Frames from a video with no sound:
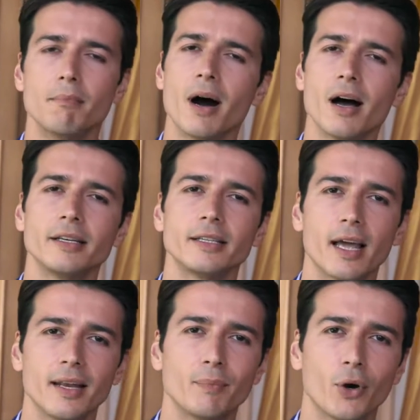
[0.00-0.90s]
Mind
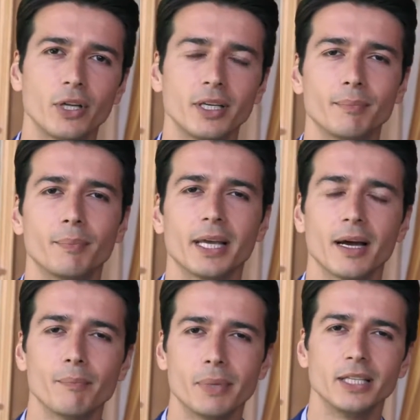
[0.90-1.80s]
and body
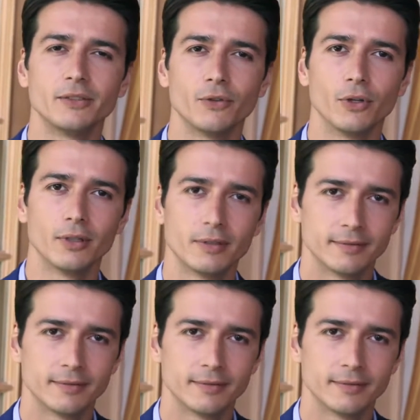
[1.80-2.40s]
become peaceful.